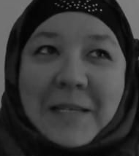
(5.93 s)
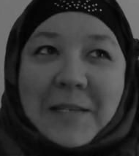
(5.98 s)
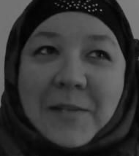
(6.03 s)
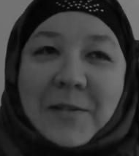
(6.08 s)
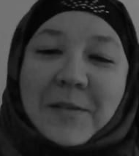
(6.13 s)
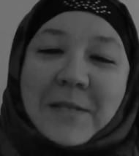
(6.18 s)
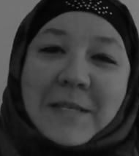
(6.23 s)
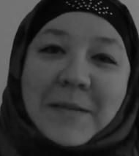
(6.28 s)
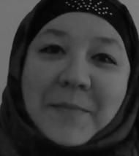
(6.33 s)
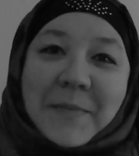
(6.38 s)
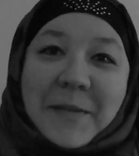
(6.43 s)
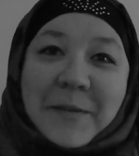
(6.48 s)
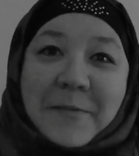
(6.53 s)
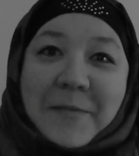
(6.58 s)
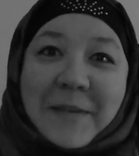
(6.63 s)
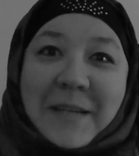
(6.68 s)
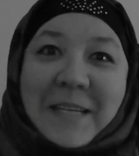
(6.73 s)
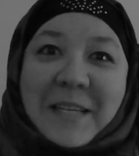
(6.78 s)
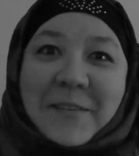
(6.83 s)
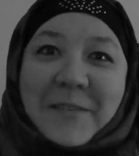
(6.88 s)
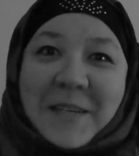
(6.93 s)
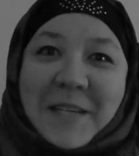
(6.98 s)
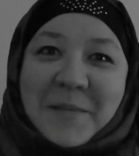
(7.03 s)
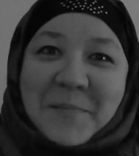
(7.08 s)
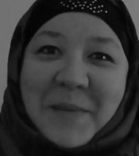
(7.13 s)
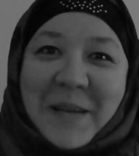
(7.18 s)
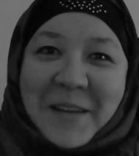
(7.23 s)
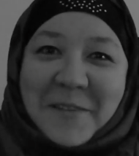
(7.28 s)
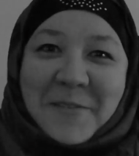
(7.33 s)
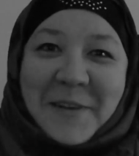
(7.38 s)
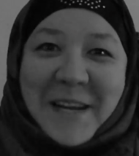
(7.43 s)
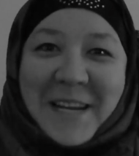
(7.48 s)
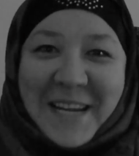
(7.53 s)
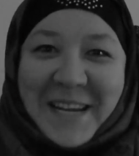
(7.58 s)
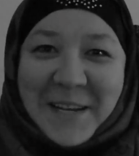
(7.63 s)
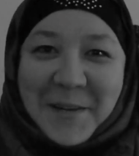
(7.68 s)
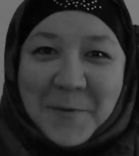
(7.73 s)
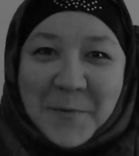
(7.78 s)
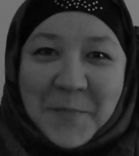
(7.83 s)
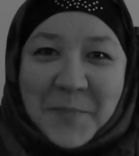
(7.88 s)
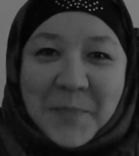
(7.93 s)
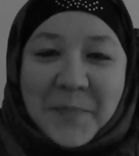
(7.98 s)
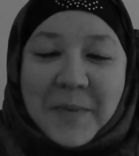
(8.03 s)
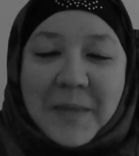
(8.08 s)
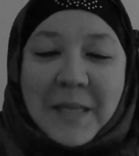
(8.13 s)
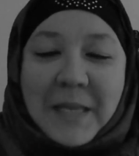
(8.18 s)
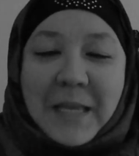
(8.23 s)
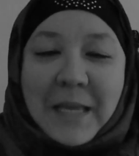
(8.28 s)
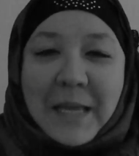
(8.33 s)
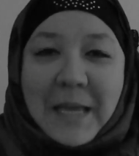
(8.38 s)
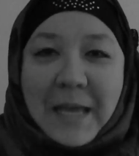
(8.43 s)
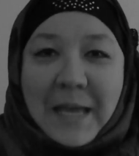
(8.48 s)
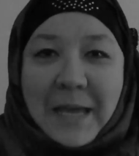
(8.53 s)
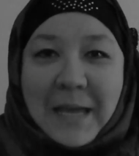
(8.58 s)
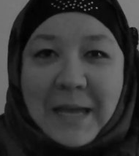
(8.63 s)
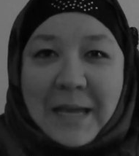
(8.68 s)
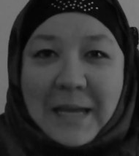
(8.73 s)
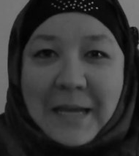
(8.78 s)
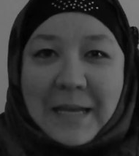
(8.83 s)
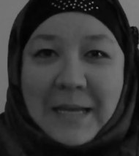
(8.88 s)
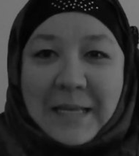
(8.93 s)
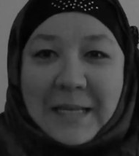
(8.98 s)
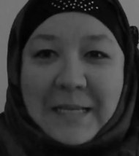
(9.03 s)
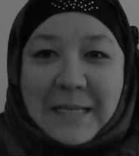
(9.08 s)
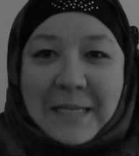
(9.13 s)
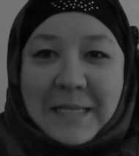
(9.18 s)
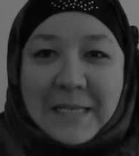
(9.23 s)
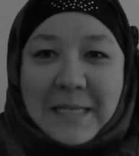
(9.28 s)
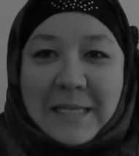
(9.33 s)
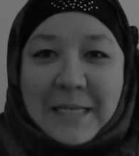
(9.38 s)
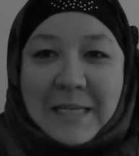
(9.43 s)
do something really big right now, and